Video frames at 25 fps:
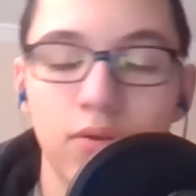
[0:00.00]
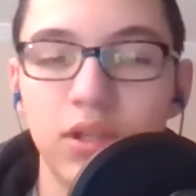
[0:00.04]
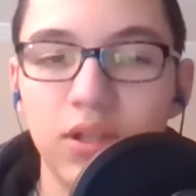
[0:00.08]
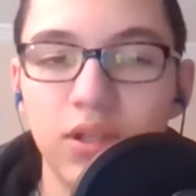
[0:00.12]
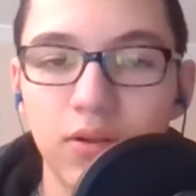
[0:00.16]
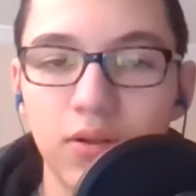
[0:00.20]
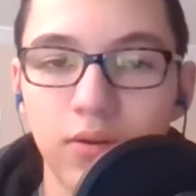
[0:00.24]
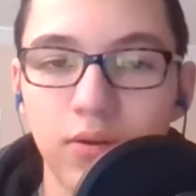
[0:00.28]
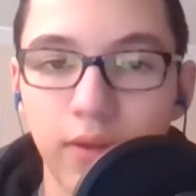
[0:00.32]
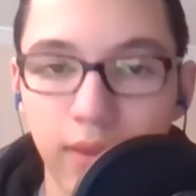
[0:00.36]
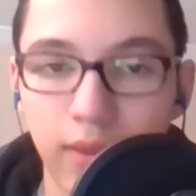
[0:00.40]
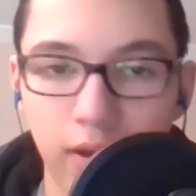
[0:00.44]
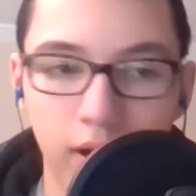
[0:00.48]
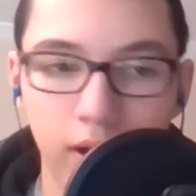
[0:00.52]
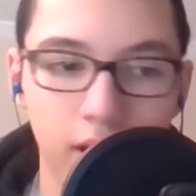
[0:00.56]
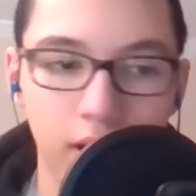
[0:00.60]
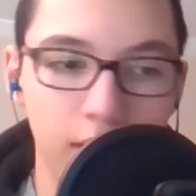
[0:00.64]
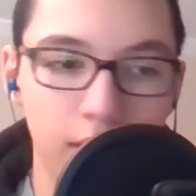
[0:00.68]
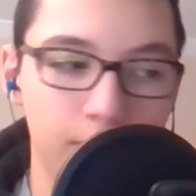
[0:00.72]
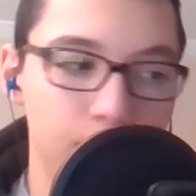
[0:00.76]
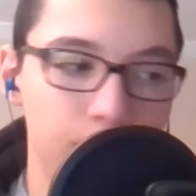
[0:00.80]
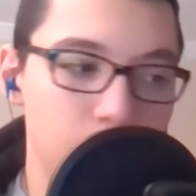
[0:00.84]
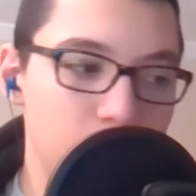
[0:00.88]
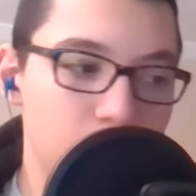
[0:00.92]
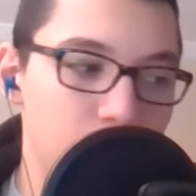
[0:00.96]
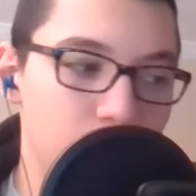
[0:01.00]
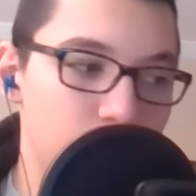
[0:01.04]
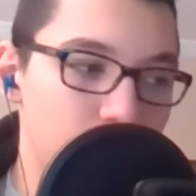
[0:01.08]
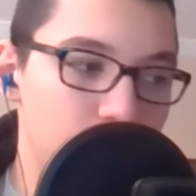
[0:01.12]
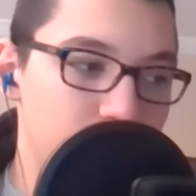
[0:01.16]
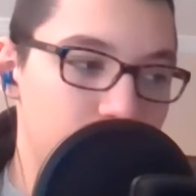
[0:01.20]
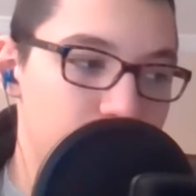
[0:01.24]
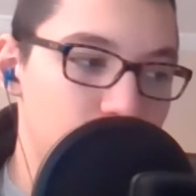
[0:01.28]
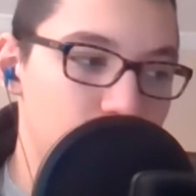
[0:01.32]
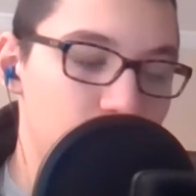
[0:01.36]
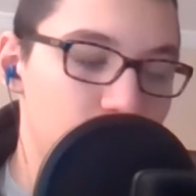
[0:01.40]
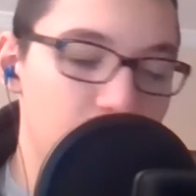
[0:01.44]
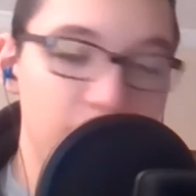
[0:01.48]
you don't um, you know
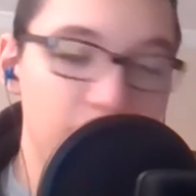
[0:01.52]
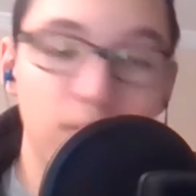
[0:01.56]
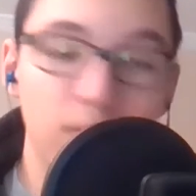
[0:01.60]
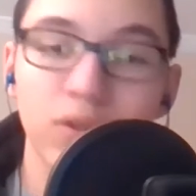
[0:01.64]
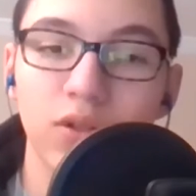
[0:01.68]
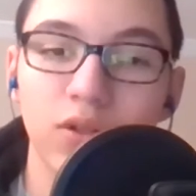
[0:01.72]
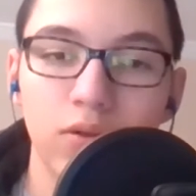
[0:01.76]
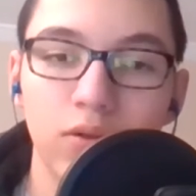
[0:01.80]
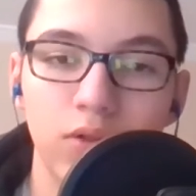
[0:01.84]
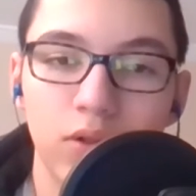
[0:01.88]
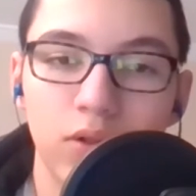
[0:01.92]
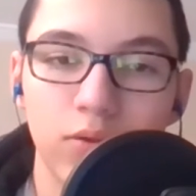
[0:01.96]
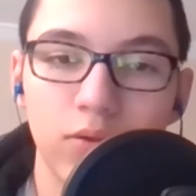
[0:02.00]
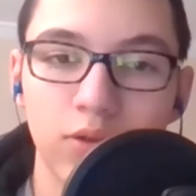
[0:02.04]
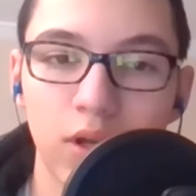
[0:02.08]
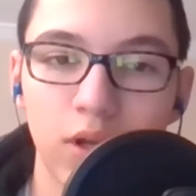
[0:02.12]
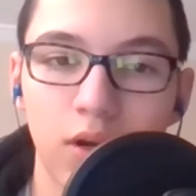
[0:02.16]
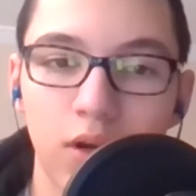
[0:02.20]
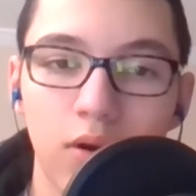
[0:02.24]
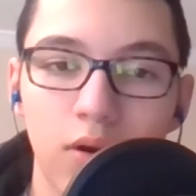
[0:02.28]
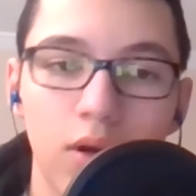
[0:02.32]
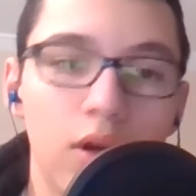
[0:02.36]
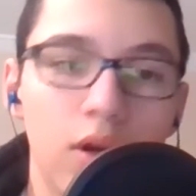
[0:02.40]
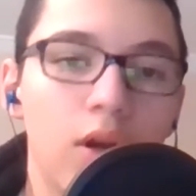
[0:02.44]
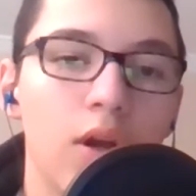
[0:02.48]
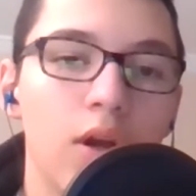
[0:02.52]
if you're able to do so